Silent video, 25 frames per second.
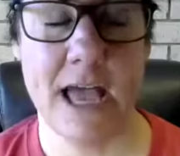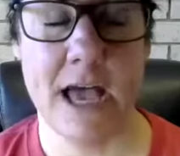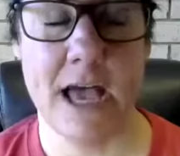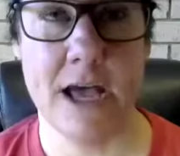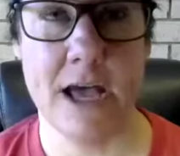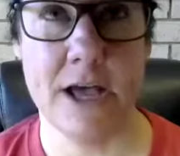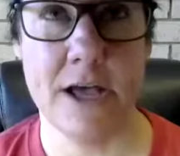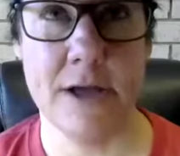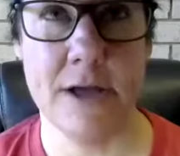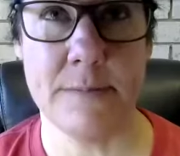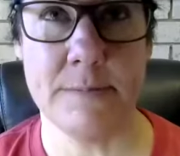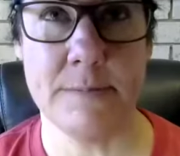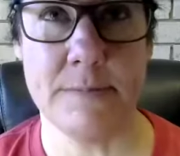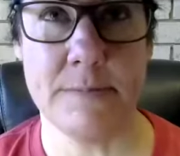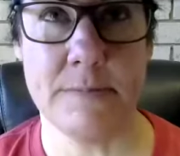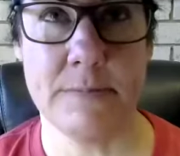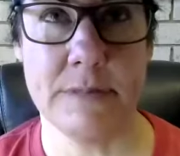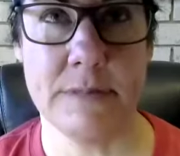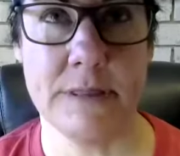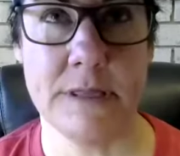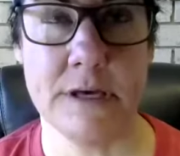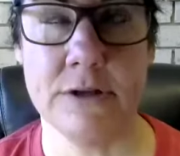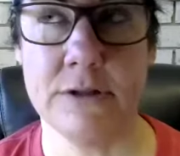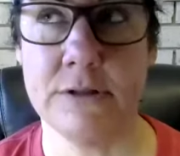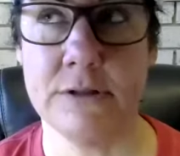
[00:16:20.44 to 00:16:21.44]

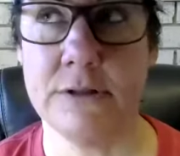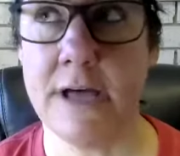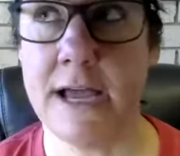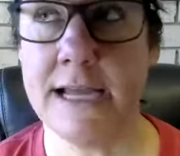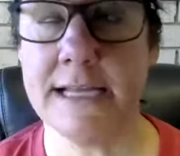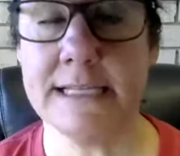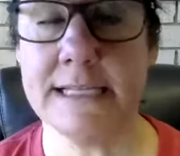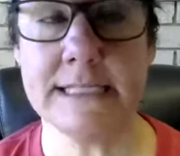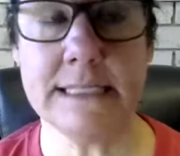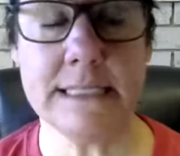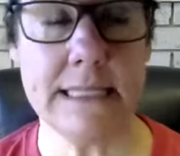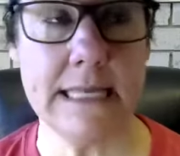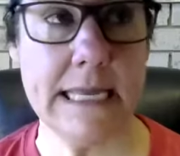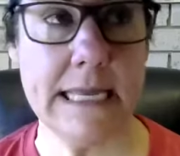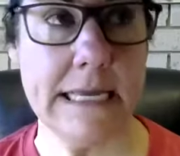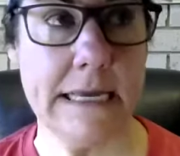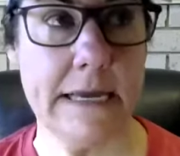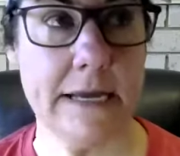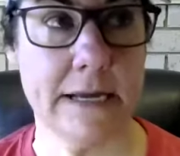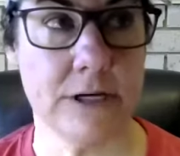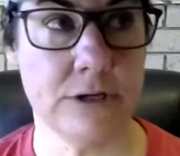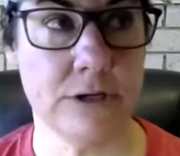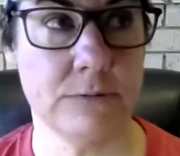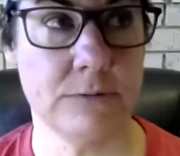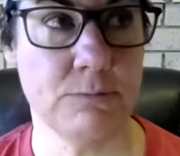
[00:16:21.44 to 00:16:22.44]
The last thing
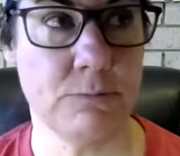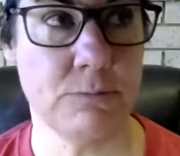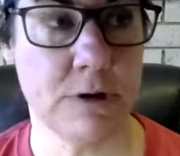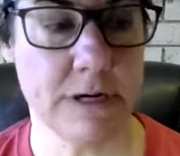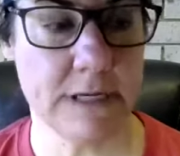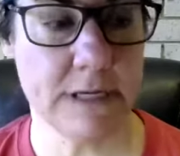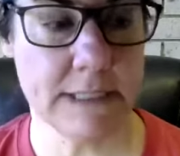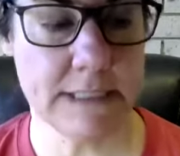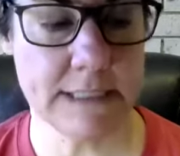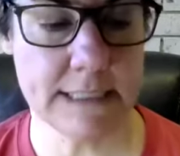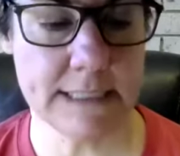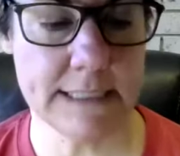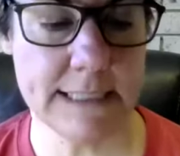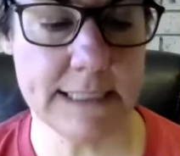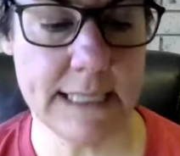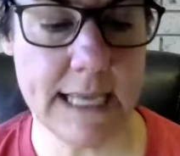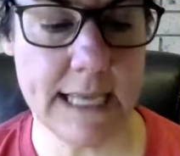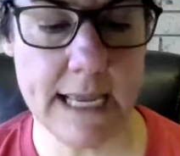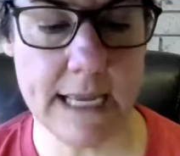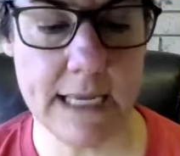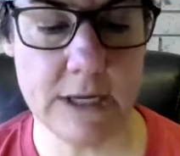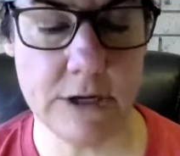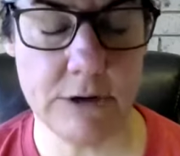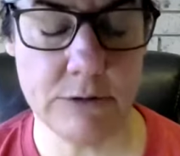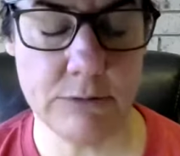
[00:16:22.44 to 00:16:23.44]
I wanted to
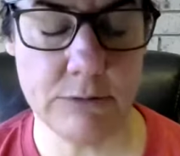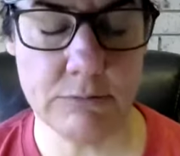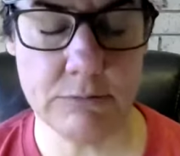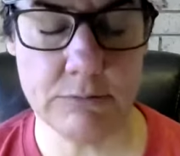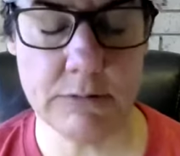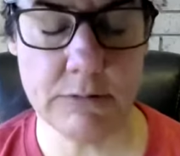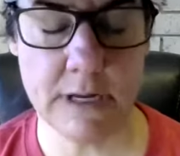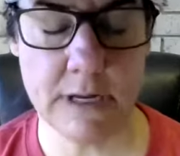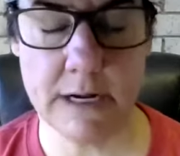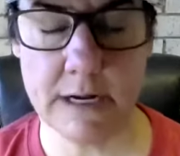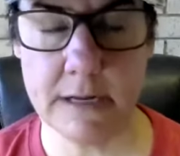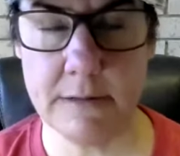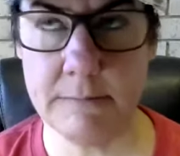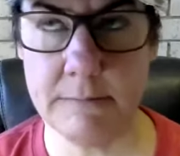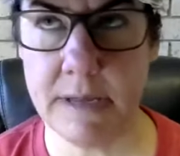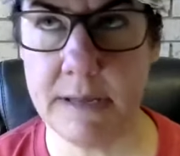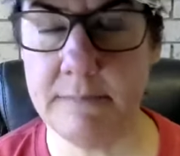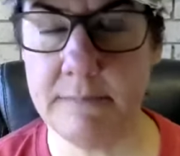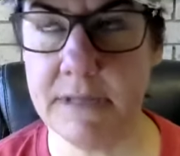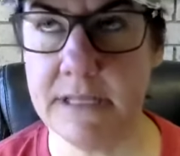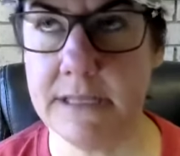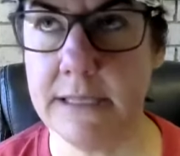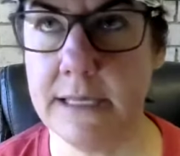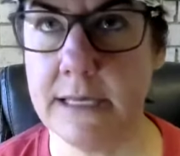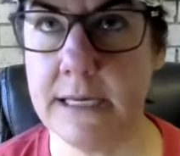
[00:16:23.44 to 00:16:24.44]
say, you kind of made
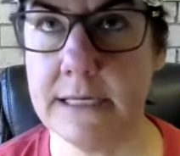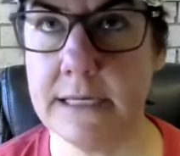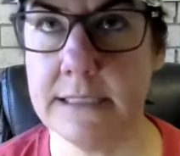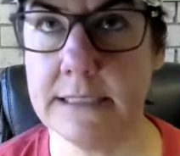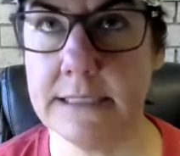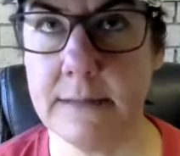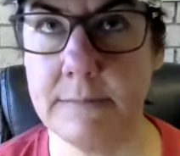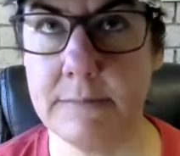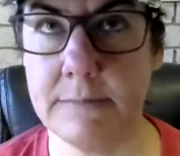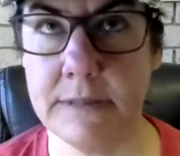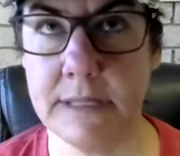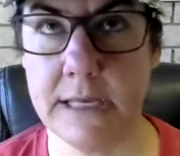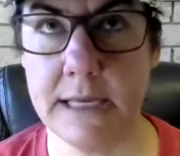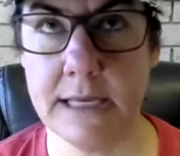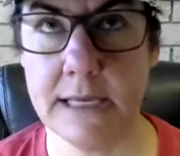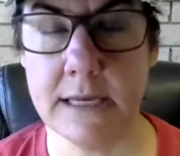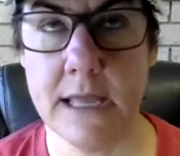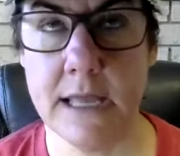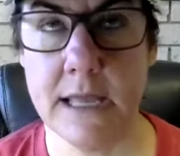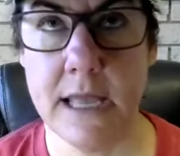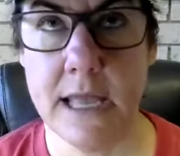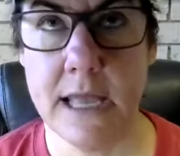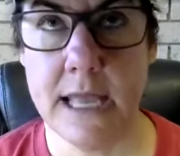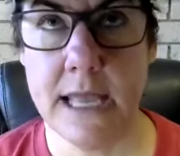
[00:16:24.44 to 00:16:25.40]
me think of something,